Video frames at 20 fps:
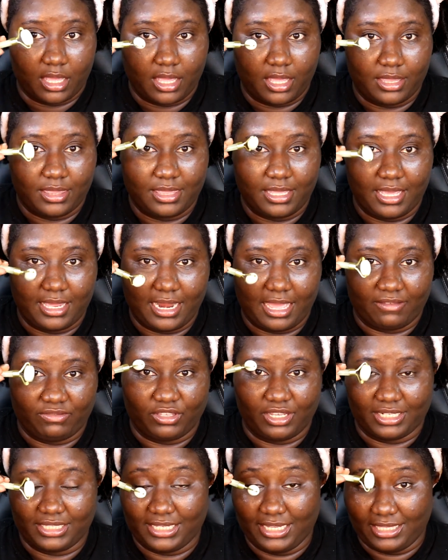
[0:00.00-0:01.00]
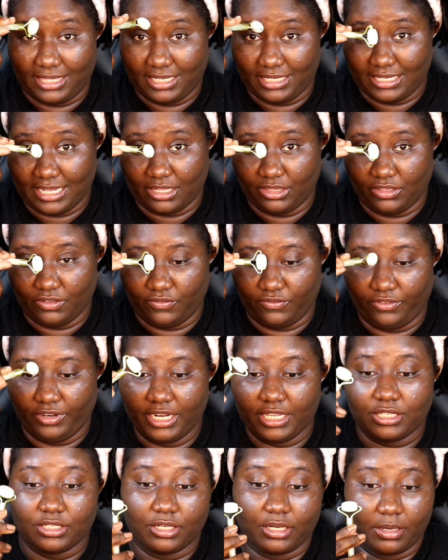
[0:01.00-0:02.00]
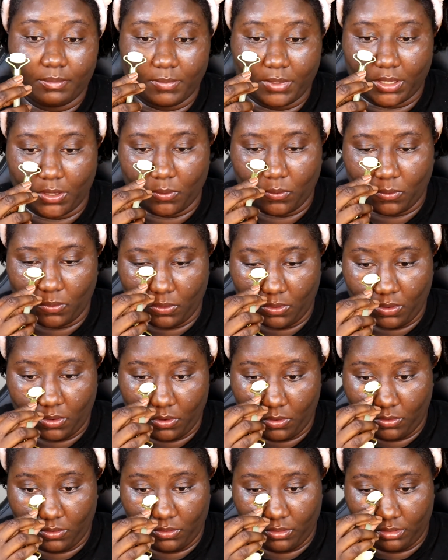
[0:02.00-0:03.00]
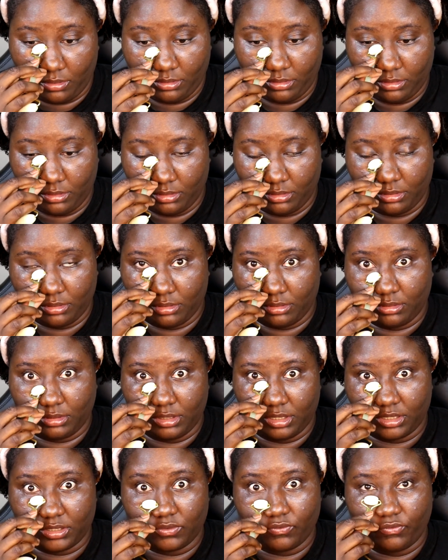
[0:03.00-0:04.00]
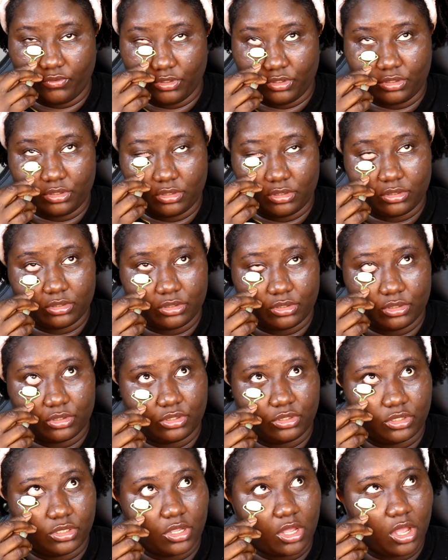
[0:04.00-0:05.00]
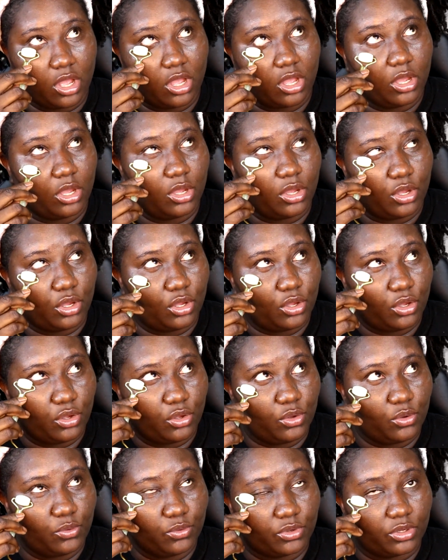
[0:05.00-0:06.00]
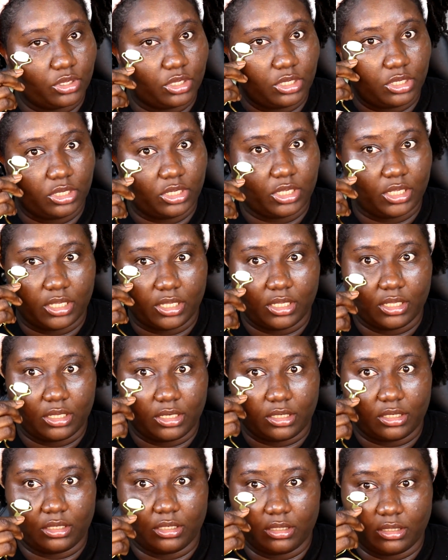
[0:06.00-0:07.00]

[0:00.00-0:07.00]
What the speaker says: And then after I take this out the freezer, I'm gonna roll. This feels so good.